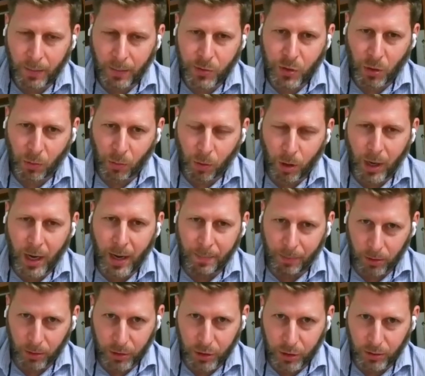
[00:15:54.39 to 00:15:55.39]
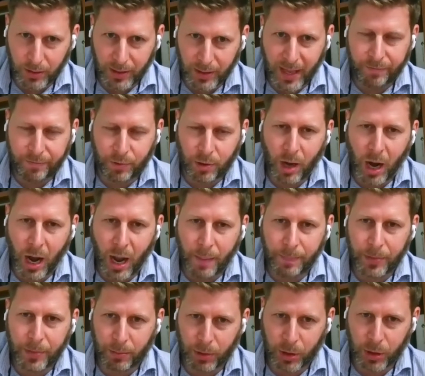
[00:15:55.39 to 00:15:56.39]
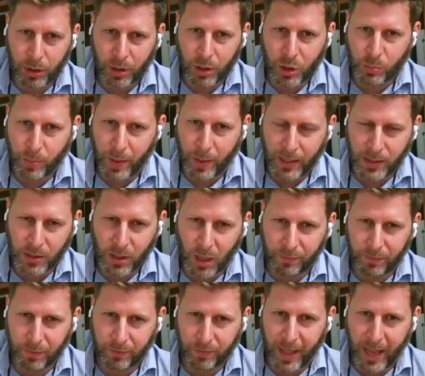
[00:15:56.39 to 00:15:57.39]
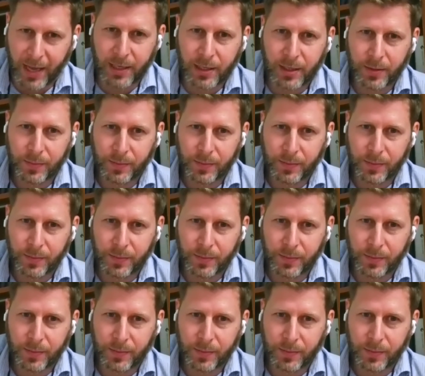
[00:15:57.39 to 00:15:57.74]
So we're able to lever up the returns based off of that.